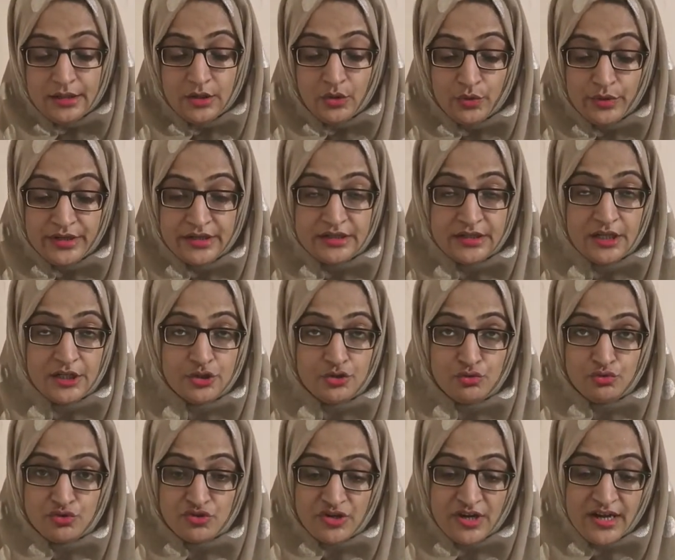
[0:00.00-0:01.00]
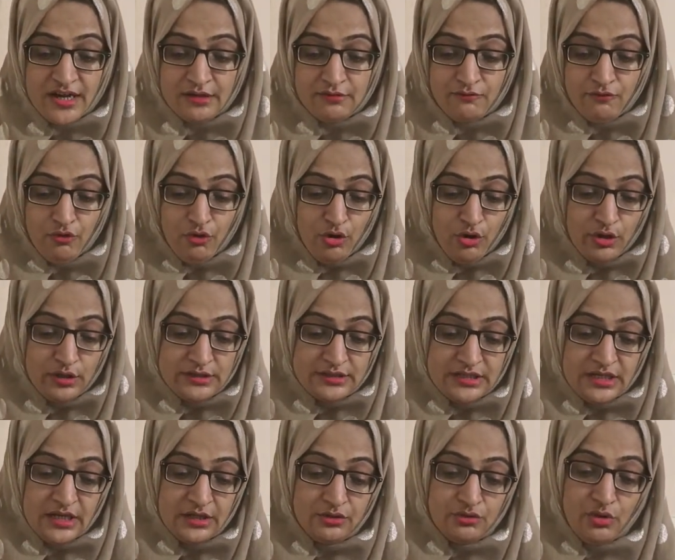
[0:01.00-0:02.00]
curate the uterine
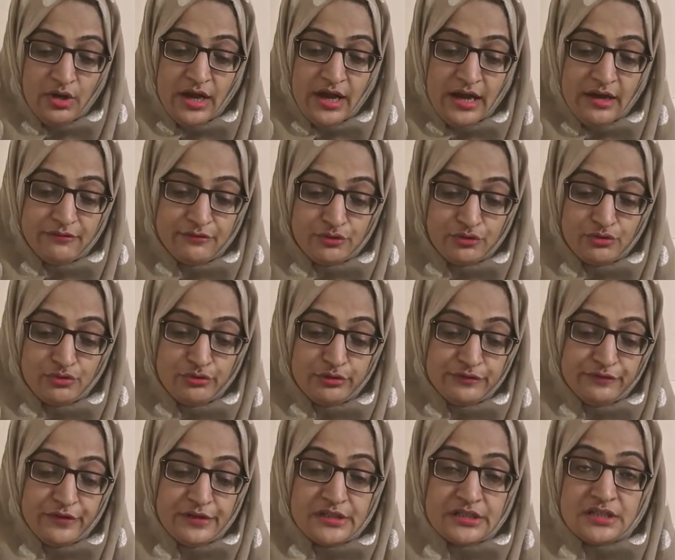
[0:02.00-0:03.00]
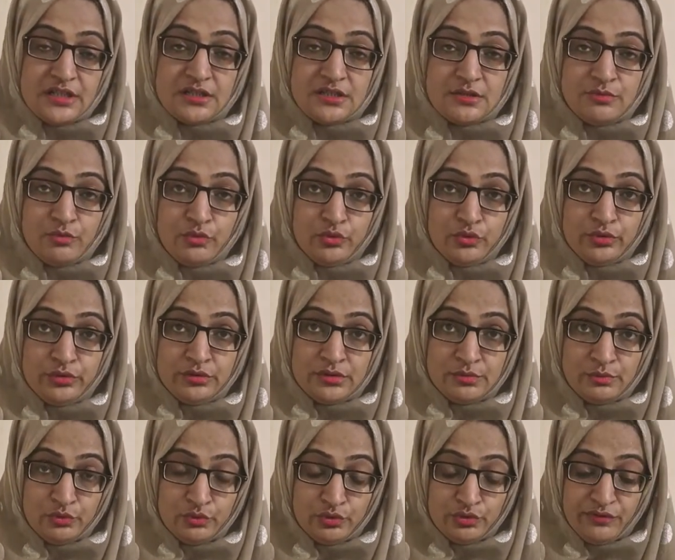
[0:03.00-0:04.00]
walls. You have to use first the
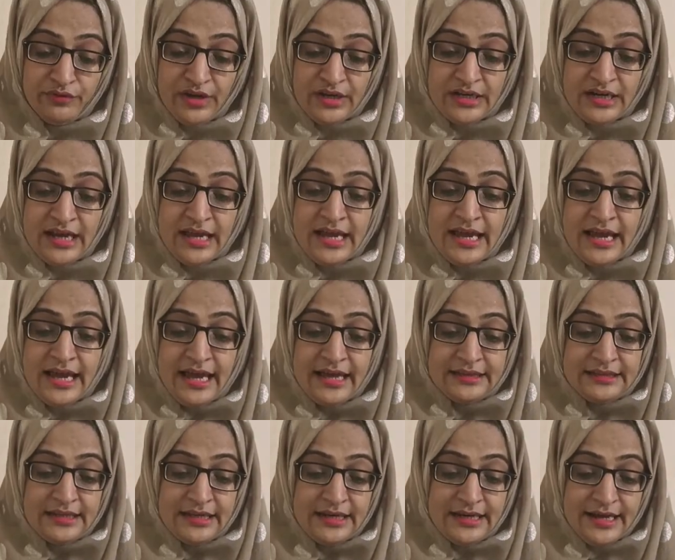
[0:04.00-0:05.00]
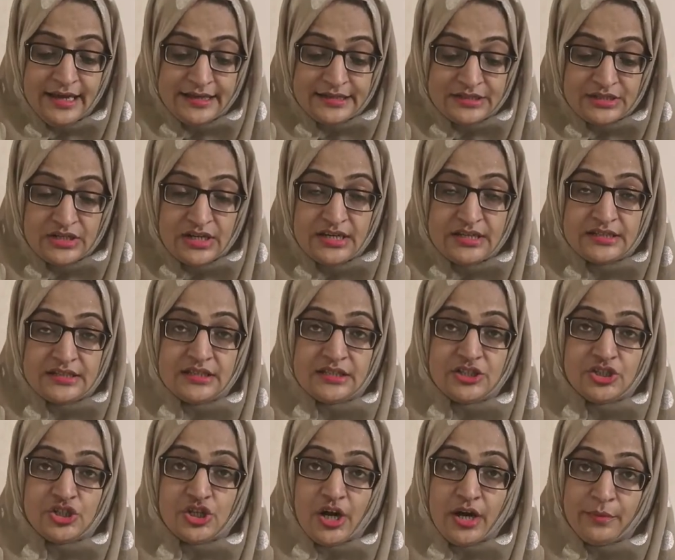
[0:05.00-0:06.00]
smooth one, and the next is
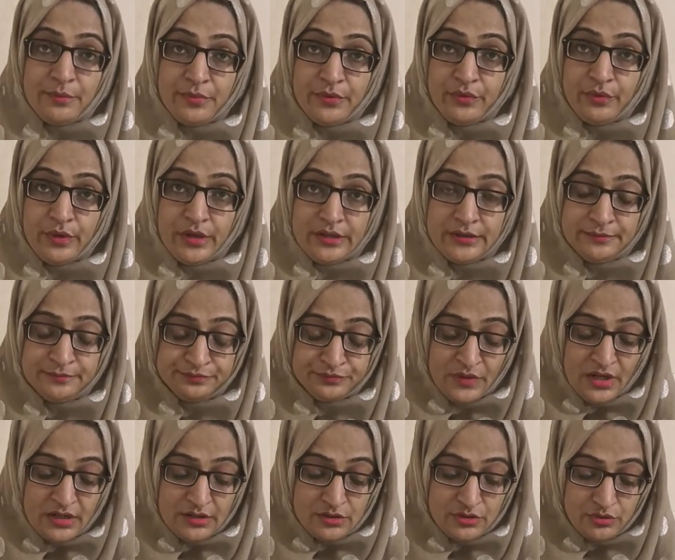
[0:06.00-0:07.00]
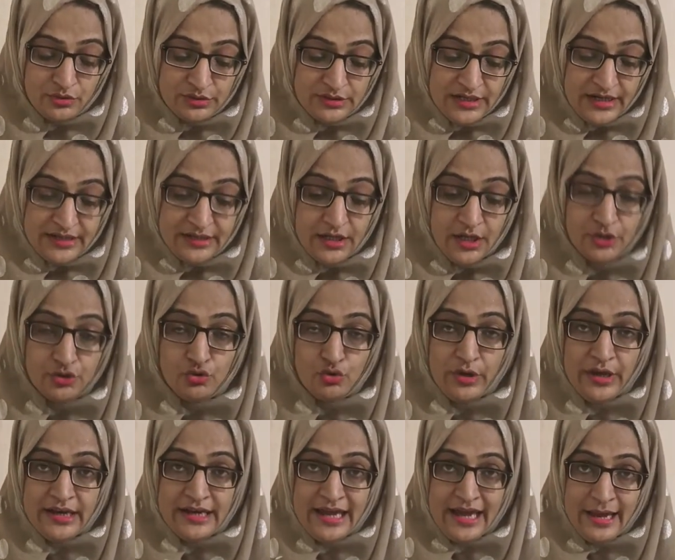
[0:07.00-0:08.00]
the sharper one, so that you
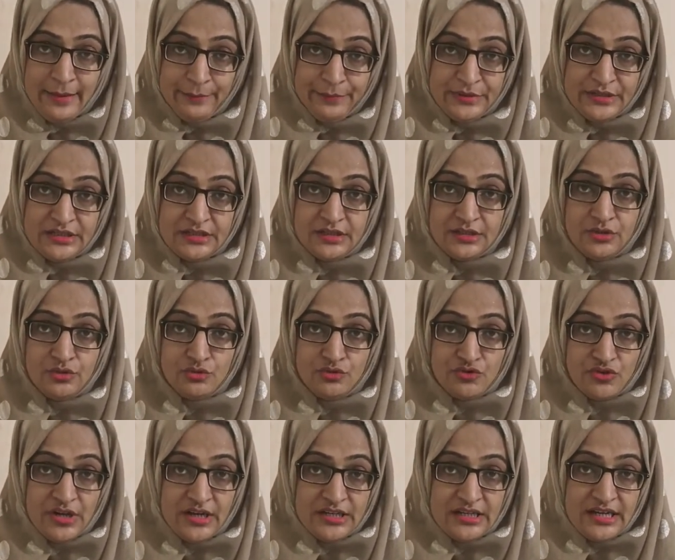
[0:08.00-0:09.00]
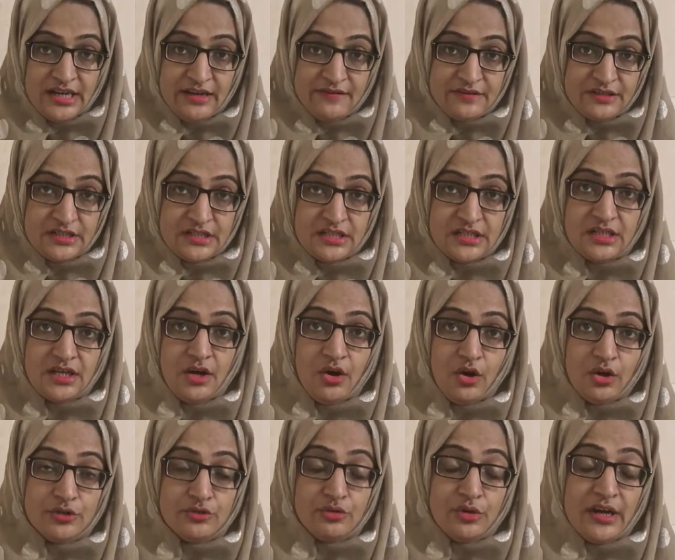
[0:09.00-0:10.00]
can empty the uterine cavity,
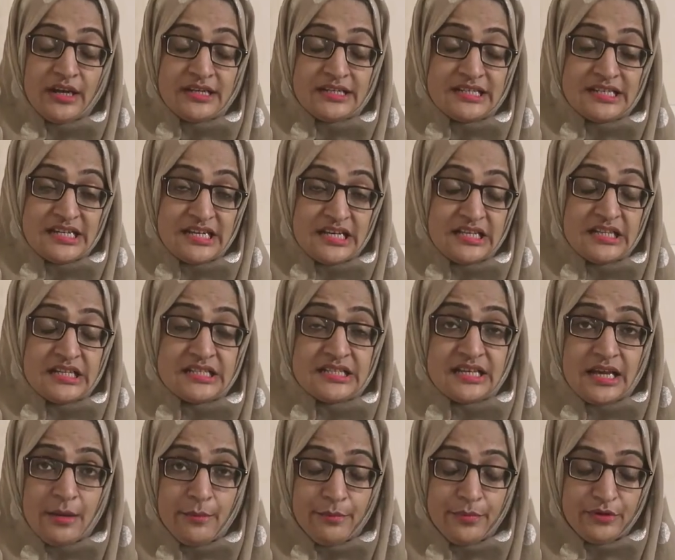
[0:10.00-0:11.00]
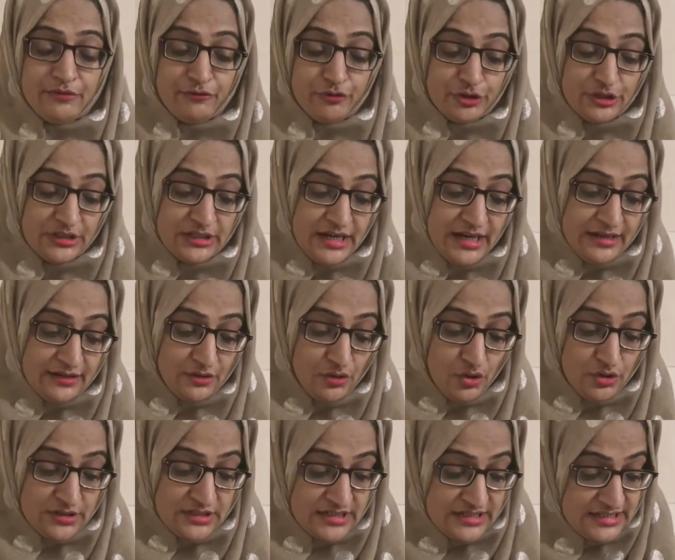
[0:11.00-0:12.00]
or you can take the sample for the
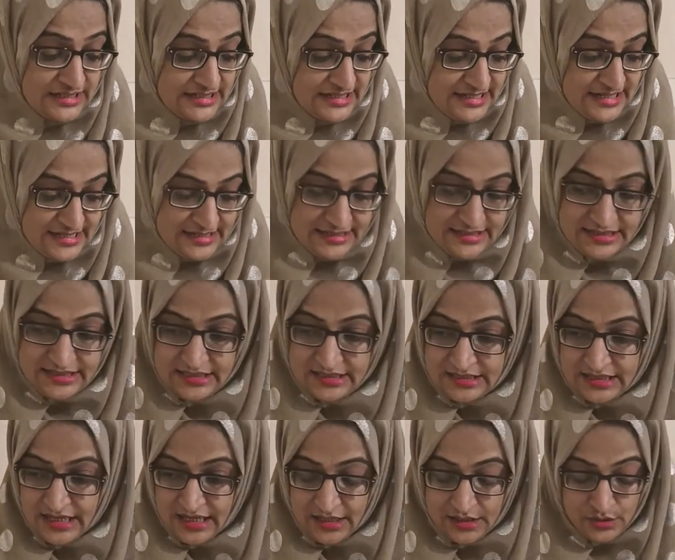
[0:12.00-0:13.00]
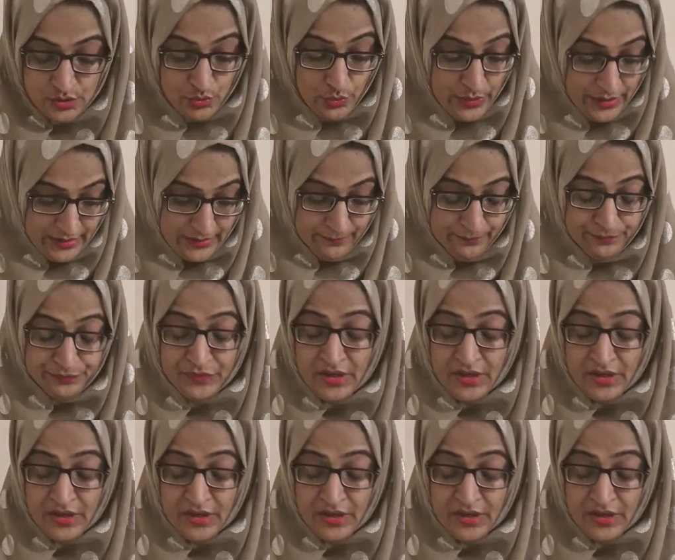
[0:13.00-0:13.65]
diagnostic DNCs as well.